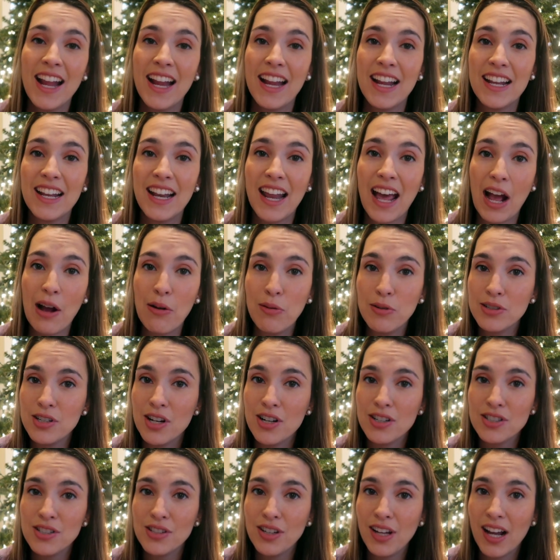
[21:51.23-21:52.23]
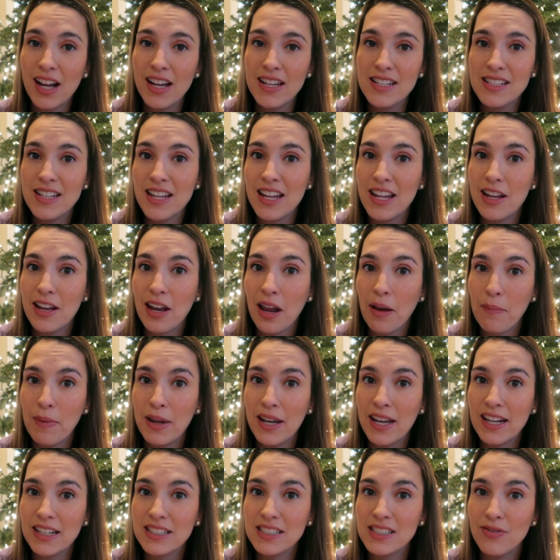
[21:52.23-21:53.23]
And I will talk to you guys in
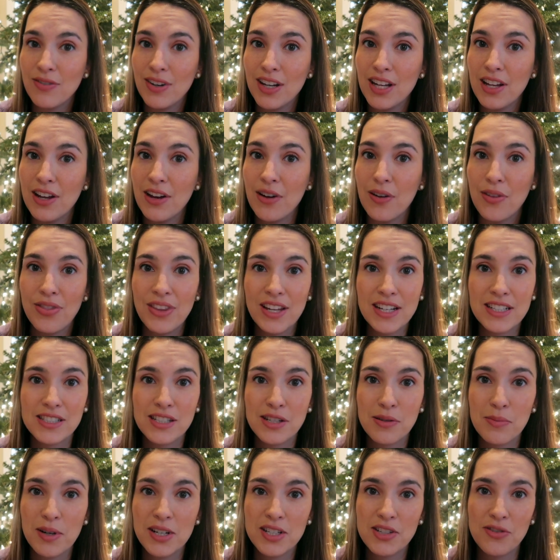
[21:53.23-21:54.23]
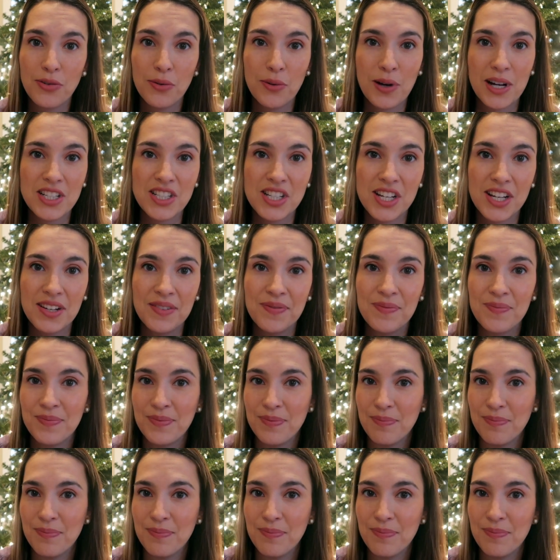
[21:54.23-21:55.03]
my next video. Thanks so much for watching.